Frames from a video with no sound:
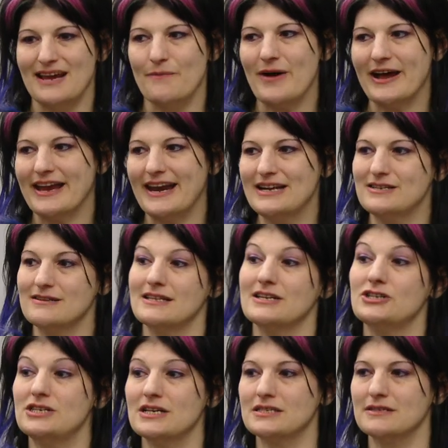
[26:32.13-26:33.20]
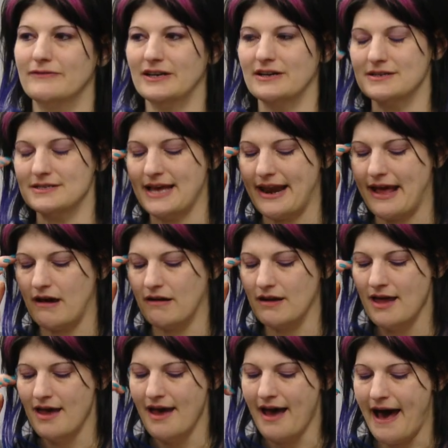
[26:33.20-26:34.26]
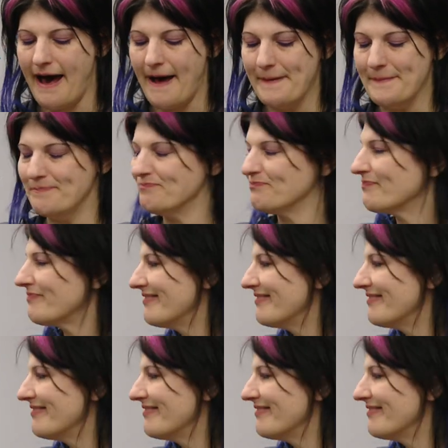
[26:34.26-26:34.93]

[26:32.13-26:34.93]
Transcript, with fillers: and what can I do that just figures that out. Um,